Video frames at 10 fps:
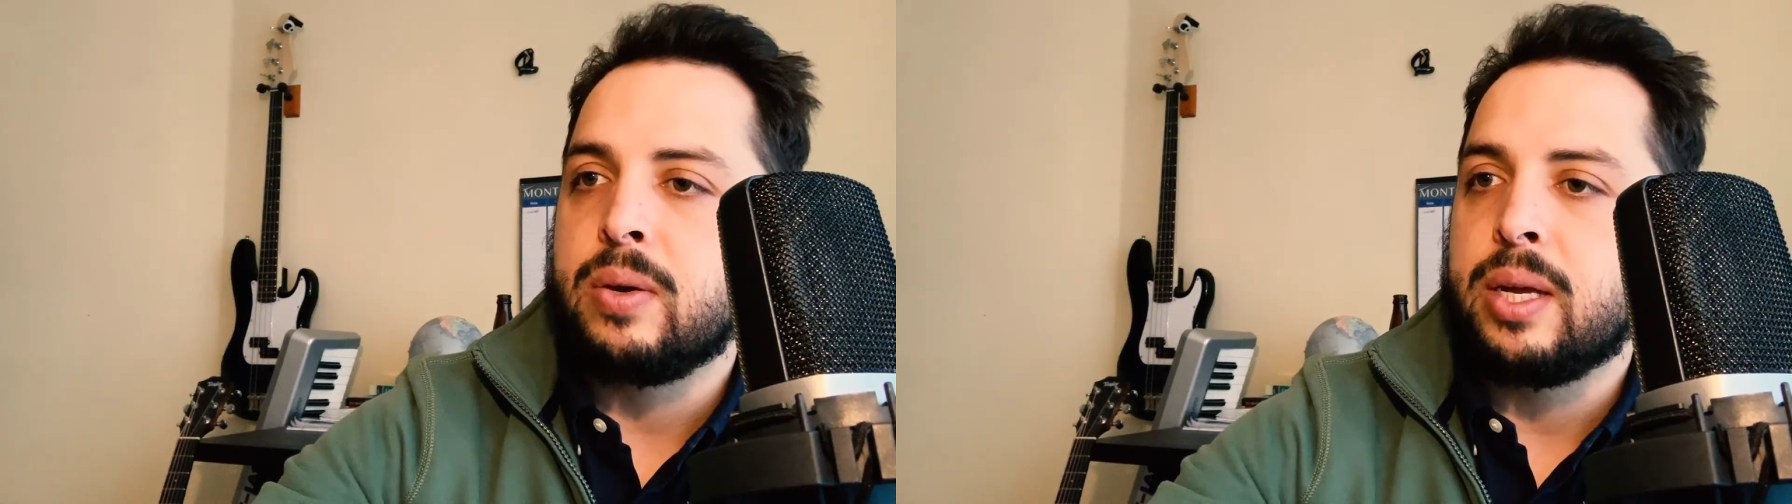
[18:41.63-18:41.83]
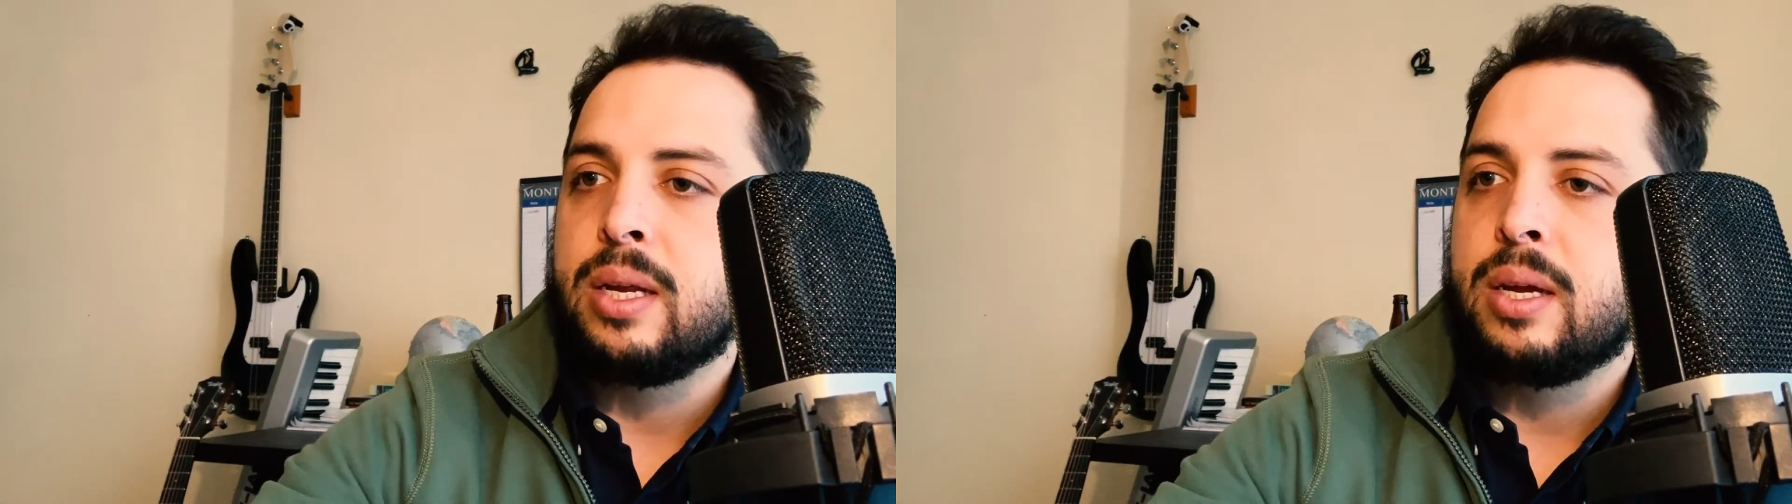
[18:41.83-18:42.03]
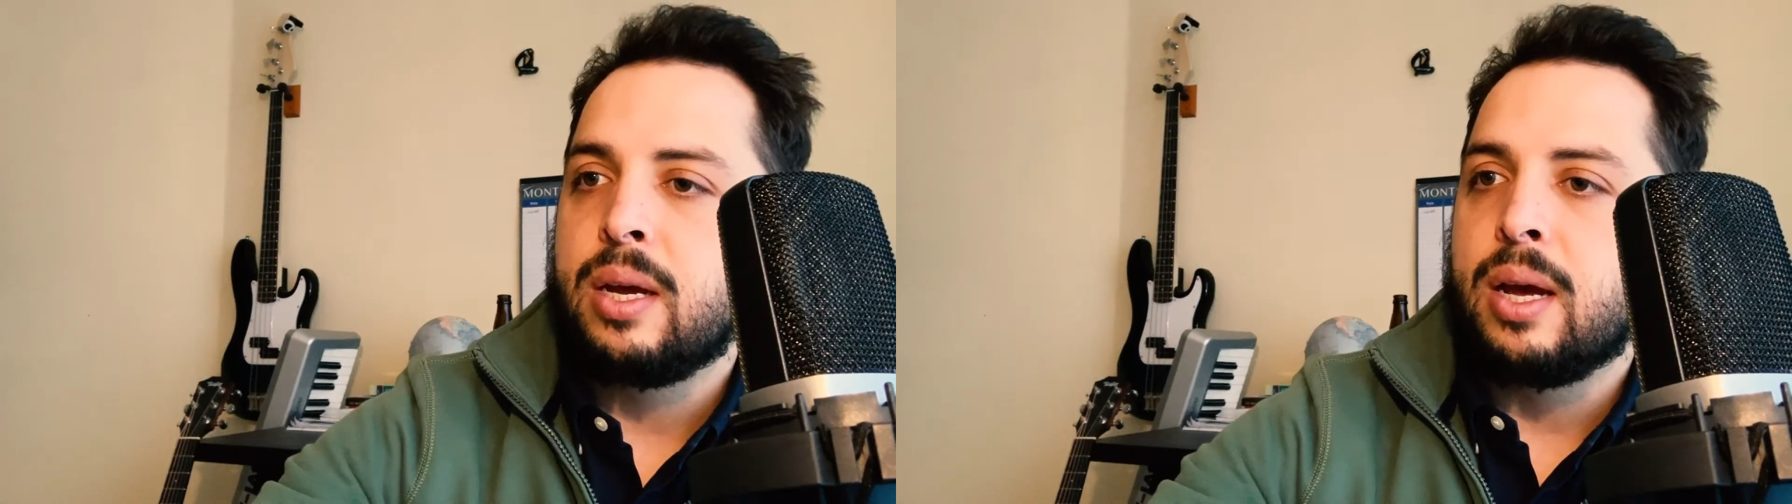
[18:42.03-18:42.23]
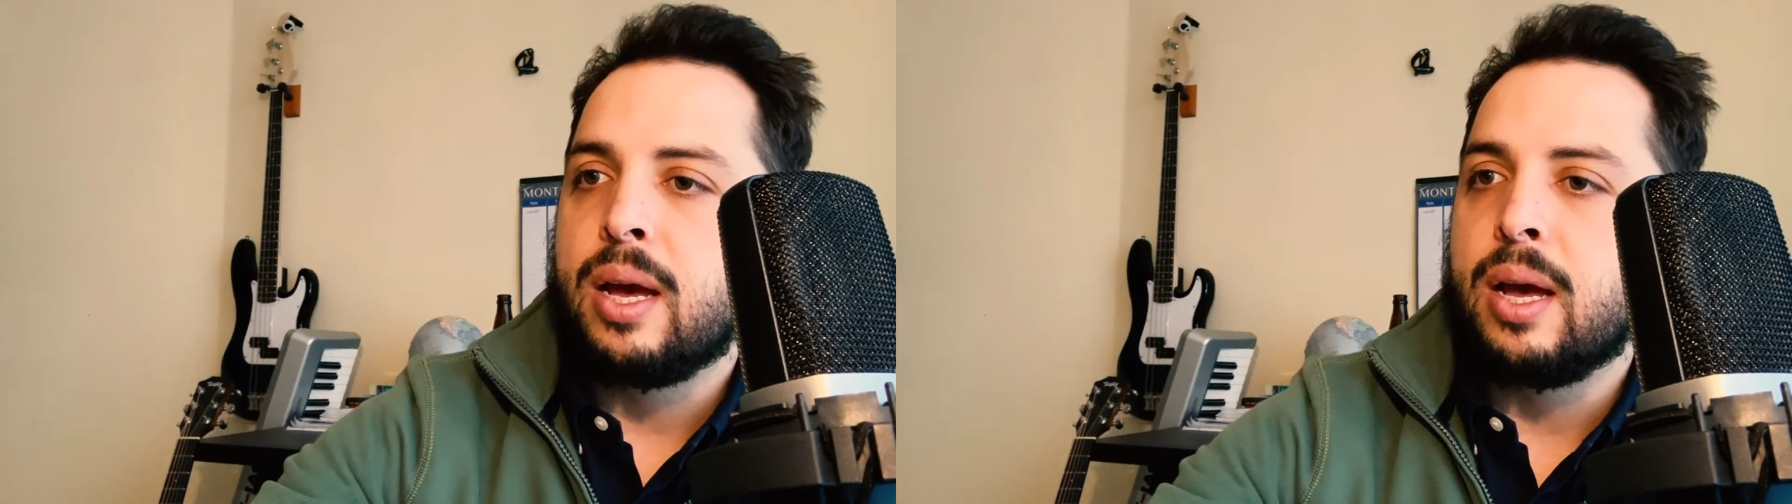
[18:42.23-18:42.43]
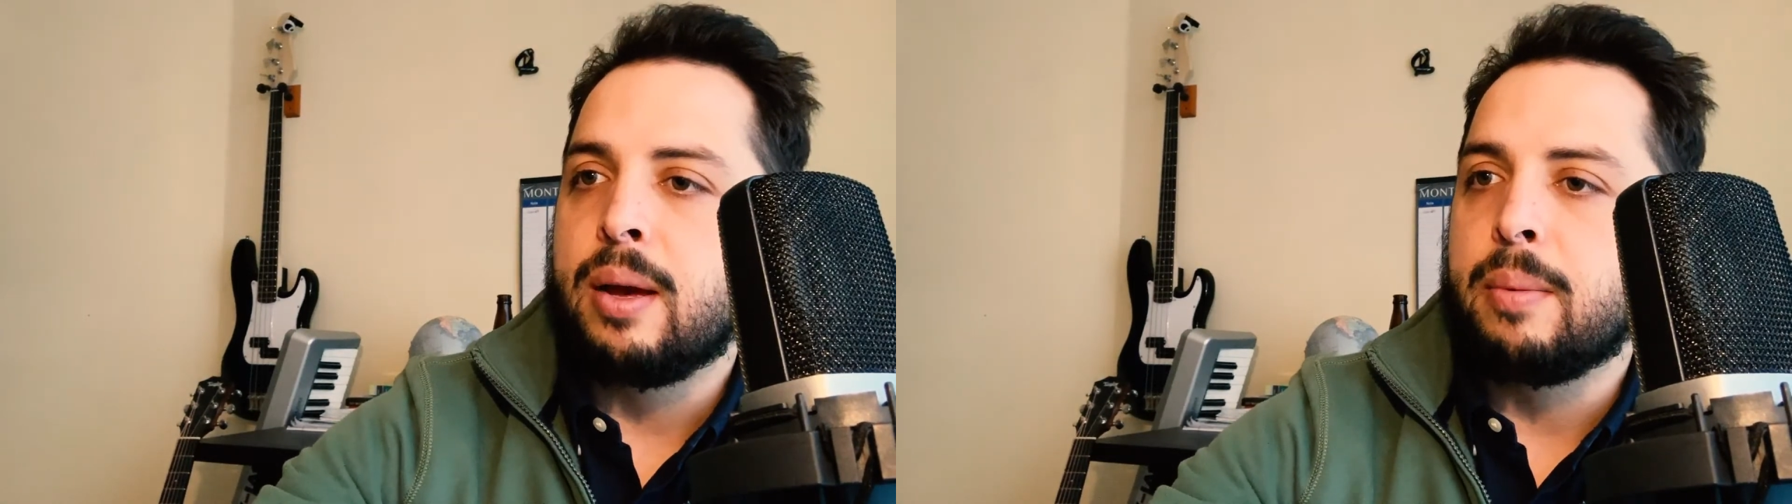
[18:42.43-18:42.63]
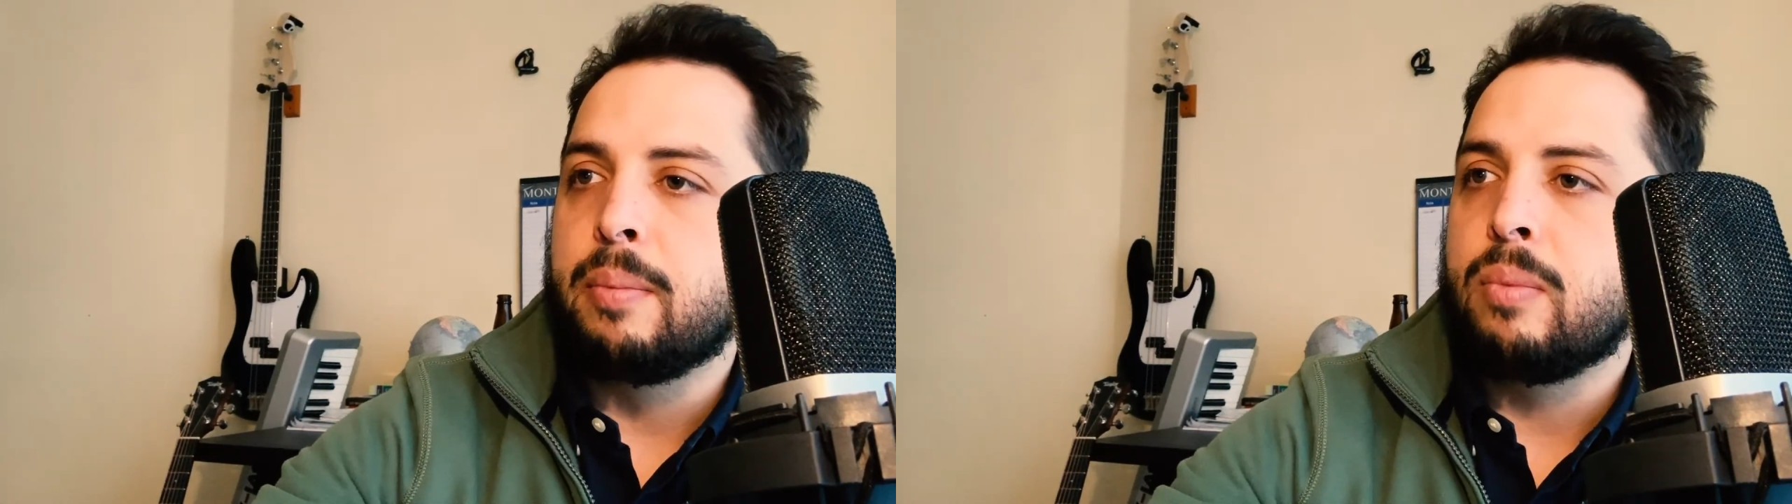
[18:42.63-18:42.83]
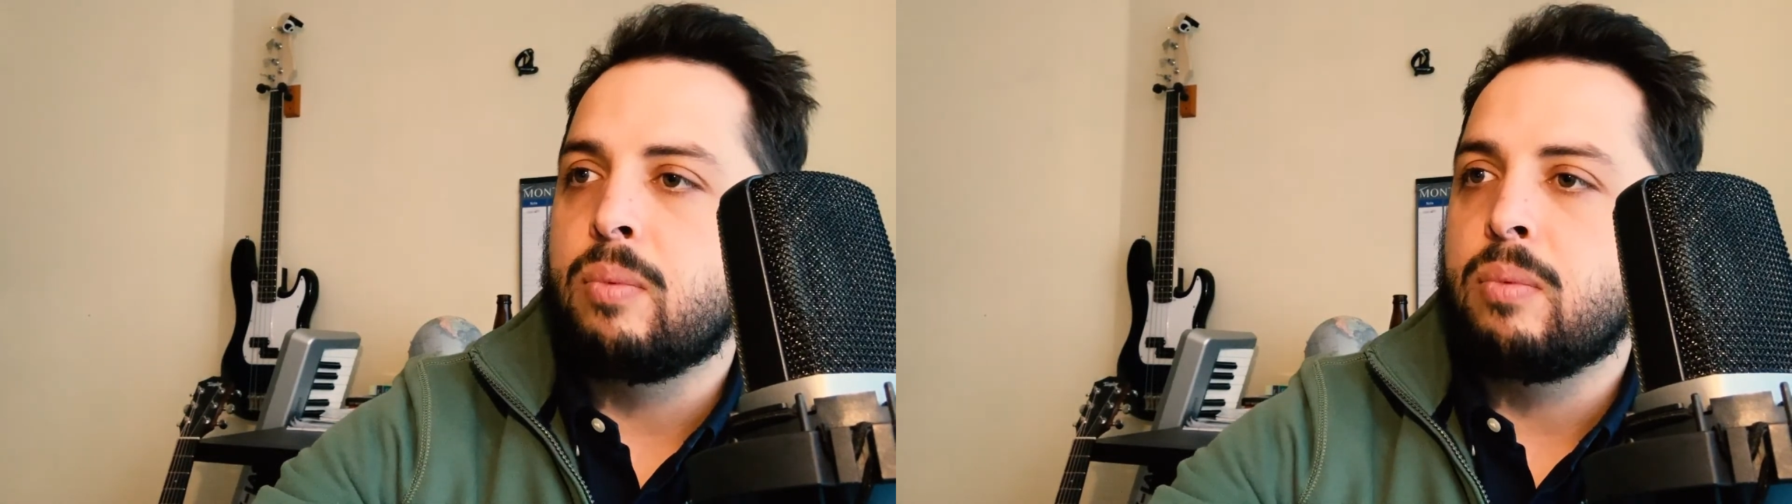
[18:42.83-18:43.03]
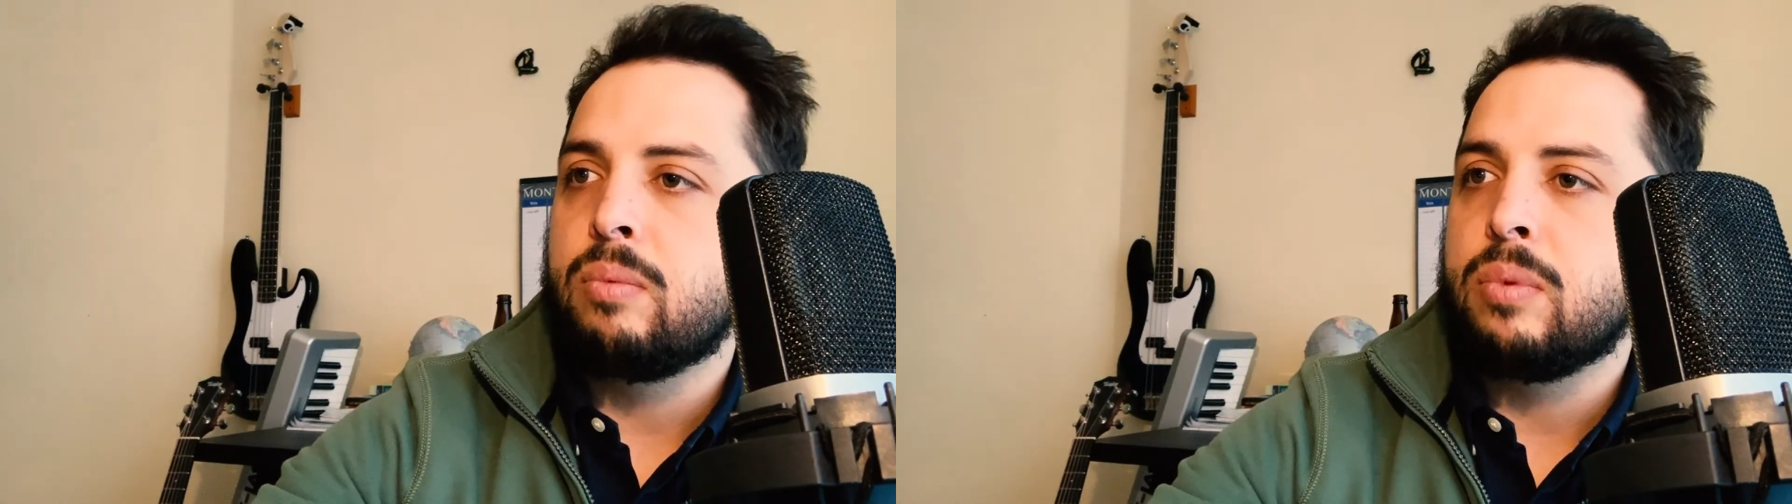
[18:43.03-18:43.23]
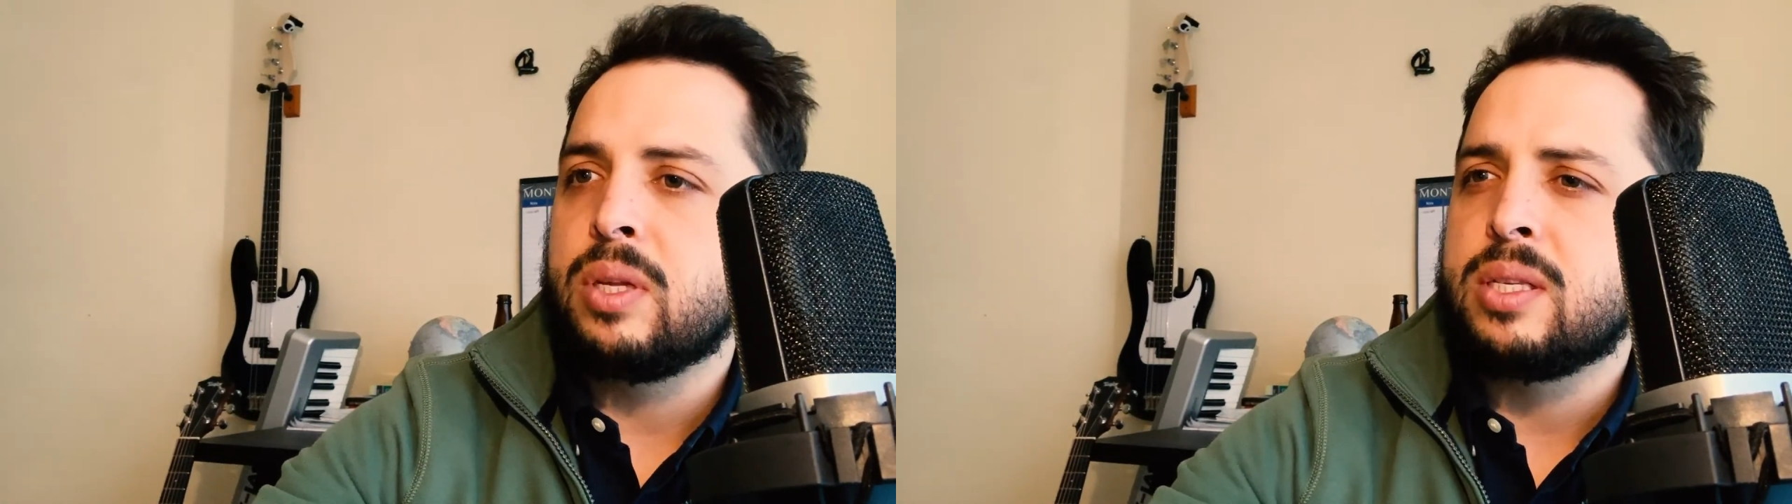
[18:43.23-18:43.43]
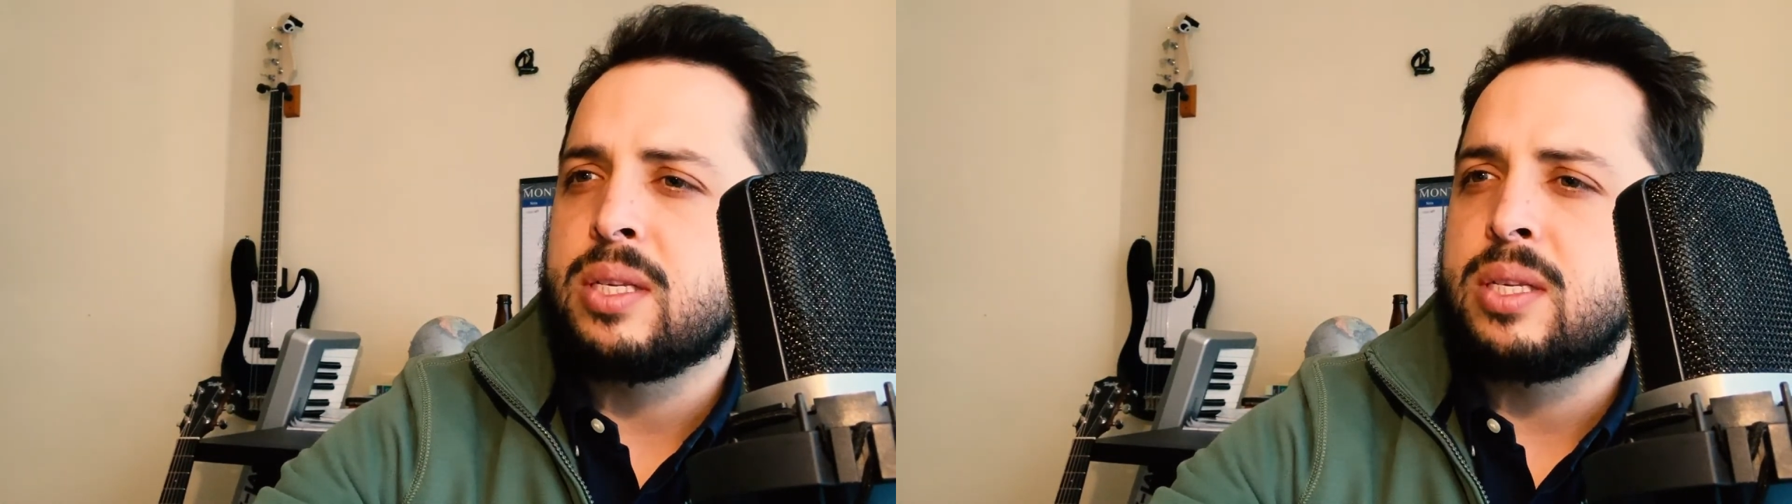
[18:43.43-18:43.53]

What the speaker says: it. Let's